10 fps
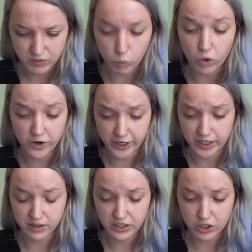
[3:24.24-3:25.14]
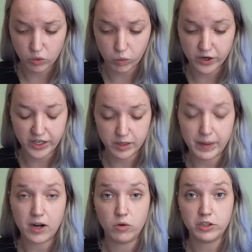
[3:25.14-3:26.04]
Worry, you know, worried
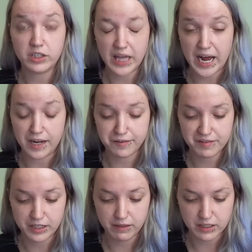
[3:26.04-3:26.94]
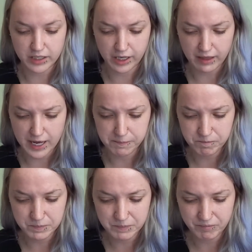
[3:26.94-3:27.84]
about class, anything like that.
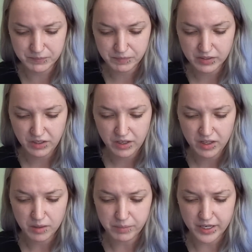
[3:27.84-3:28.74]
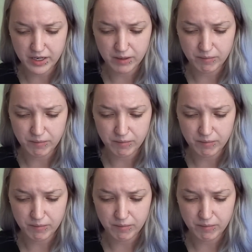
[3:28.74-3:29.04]
But